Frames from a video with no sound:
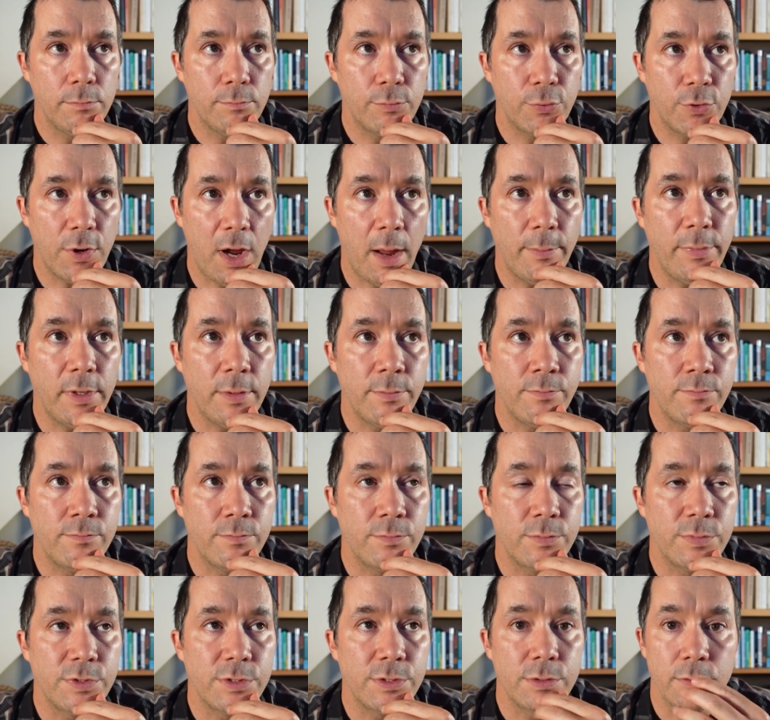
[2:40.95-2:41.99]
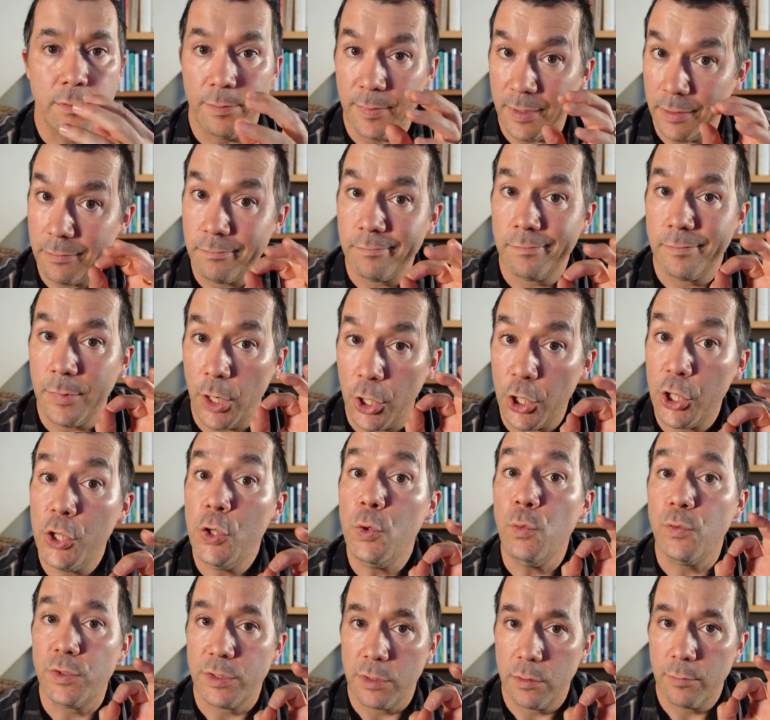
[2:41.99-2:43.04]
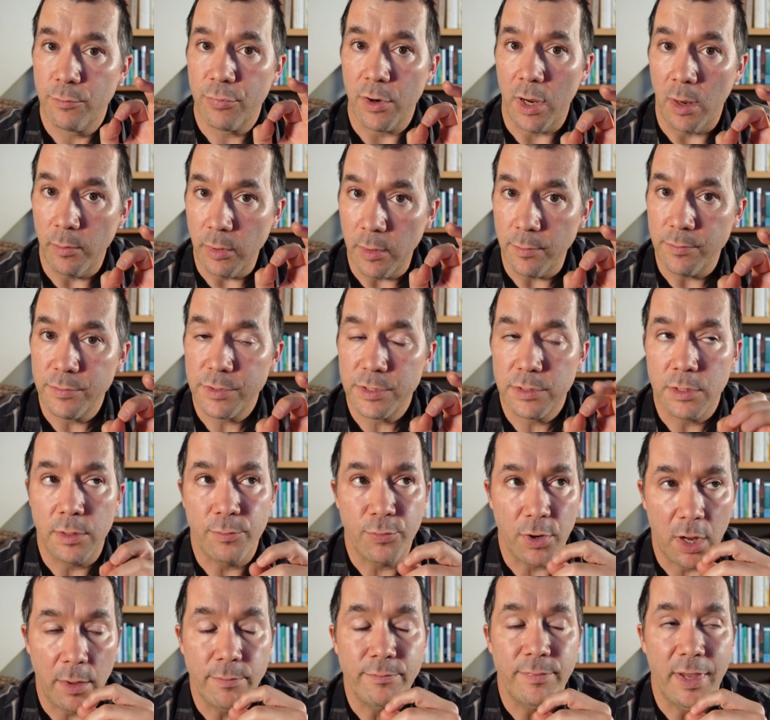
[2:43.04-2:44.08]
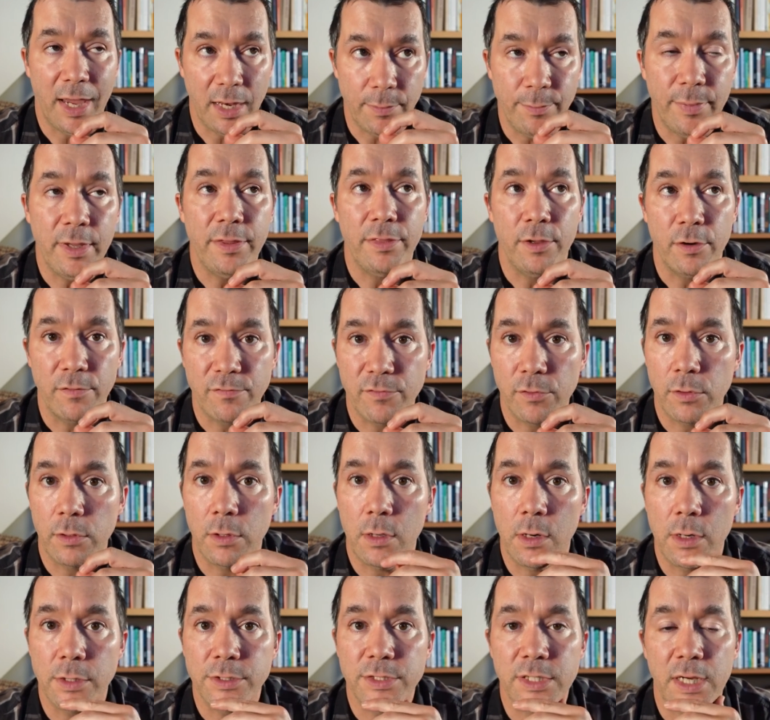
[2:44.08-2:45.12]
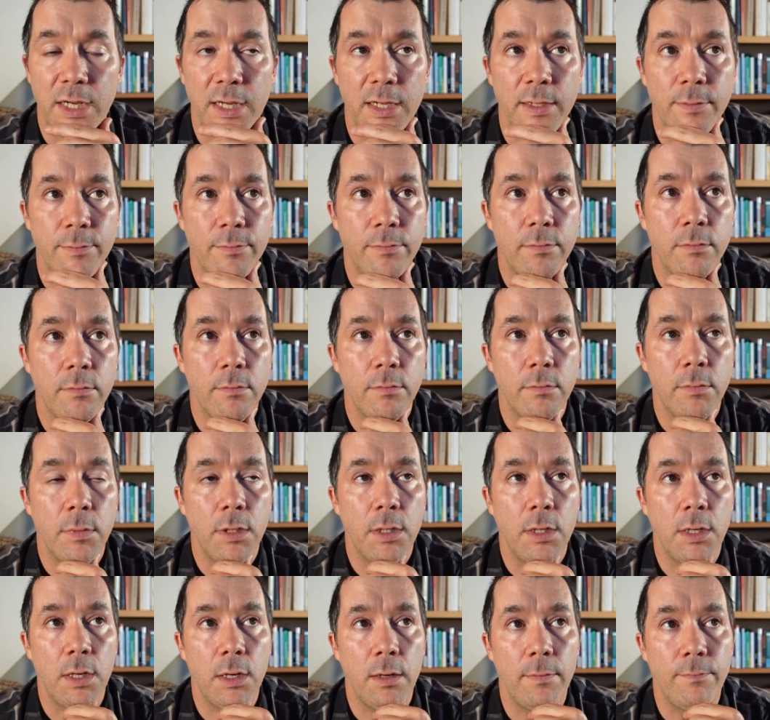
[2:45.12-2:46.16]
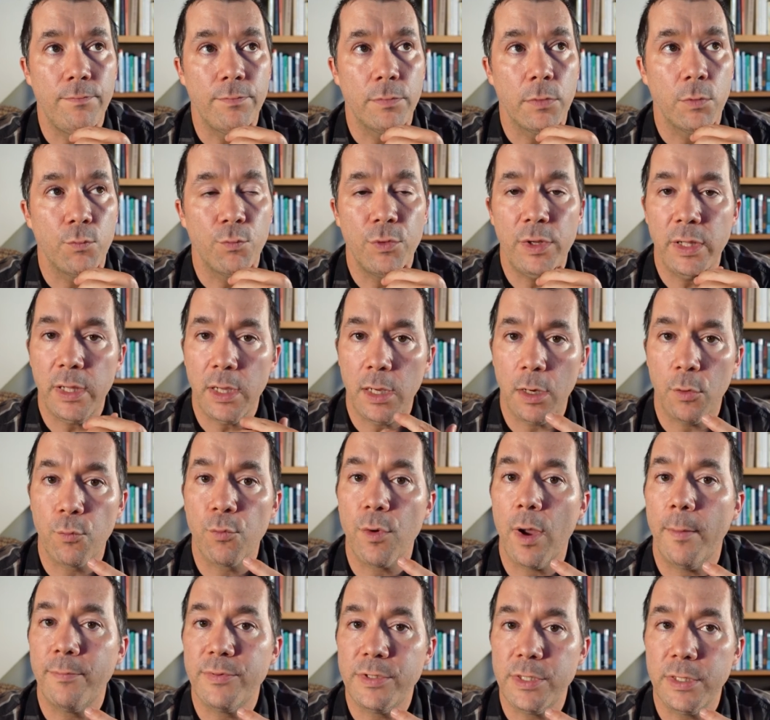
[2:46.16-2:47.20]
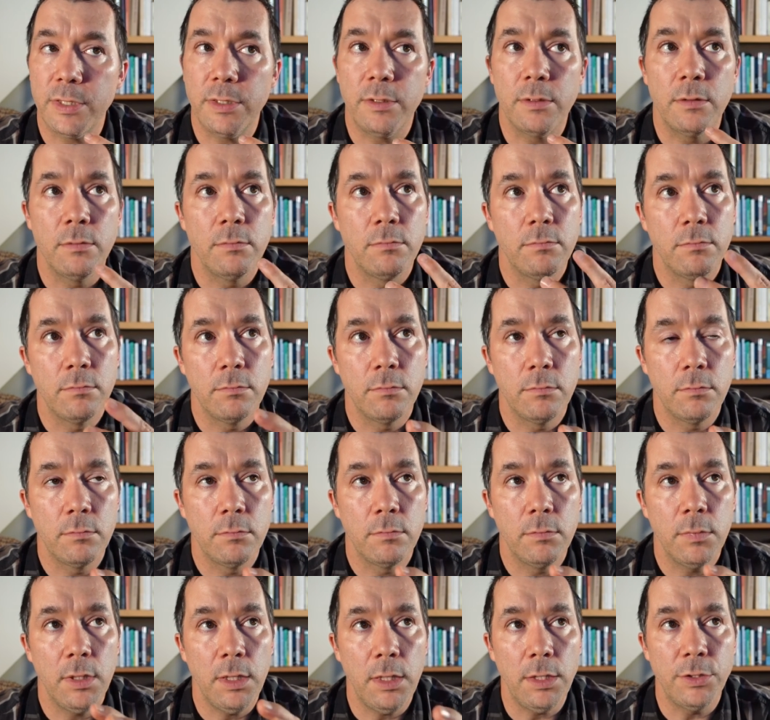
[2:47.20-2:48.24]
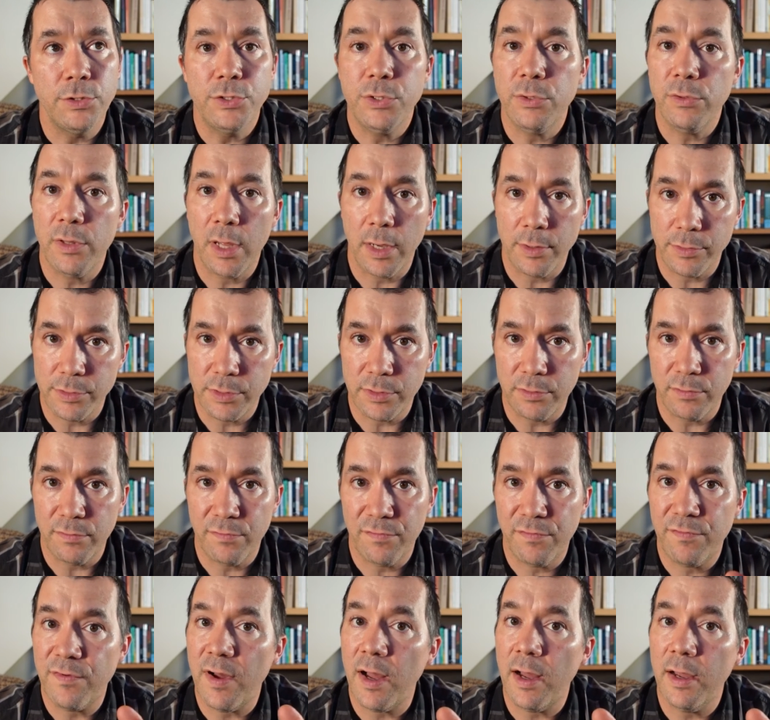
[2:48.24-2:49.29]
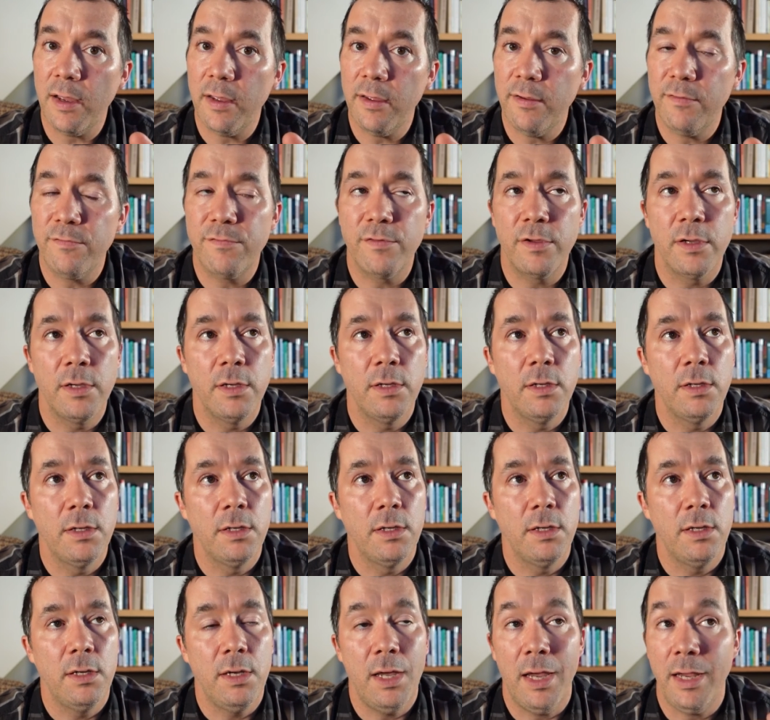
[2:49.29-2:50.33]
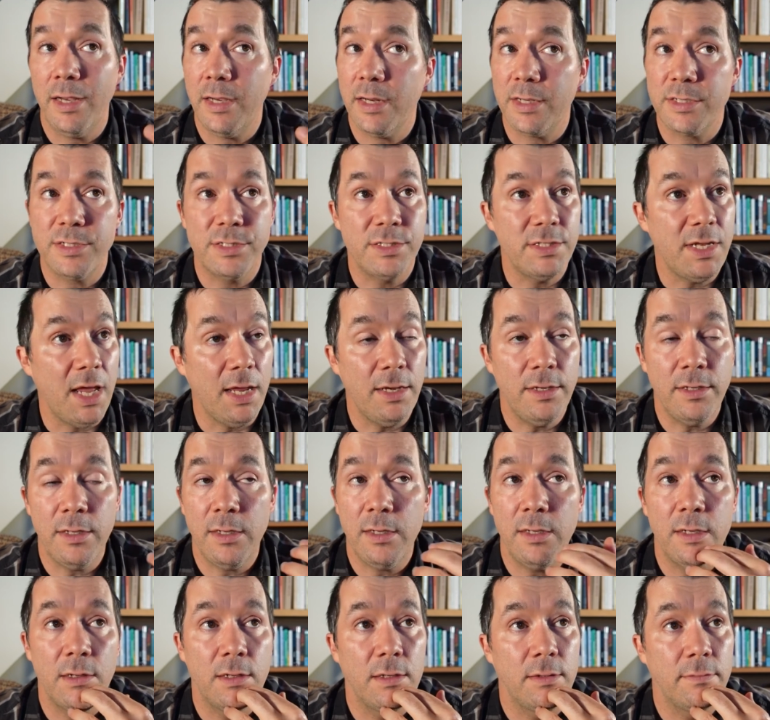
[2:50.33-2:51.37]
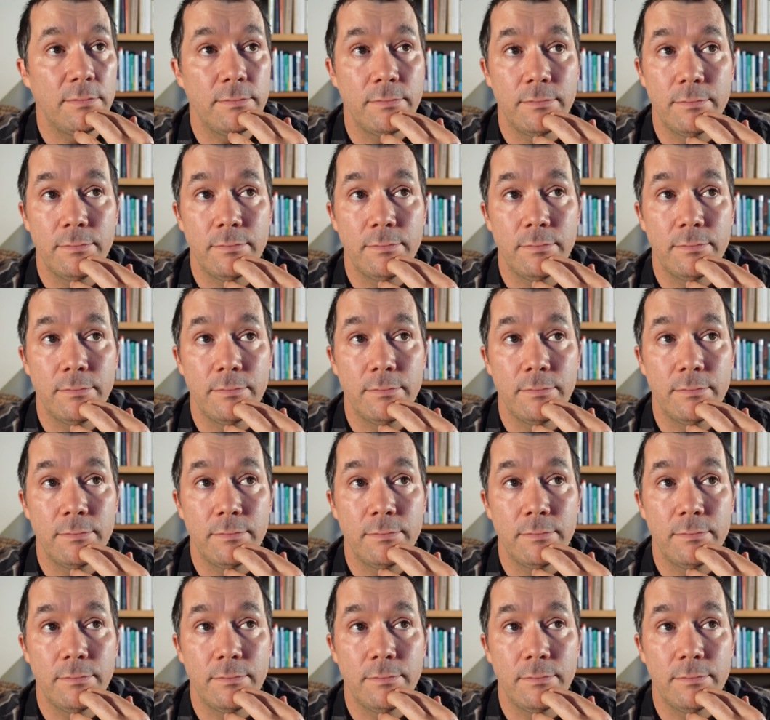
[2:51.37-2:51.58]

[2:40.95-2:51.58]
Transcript: problems, I mean, acute problems, the problem had been there for a long time, really erupted in 2005 and extended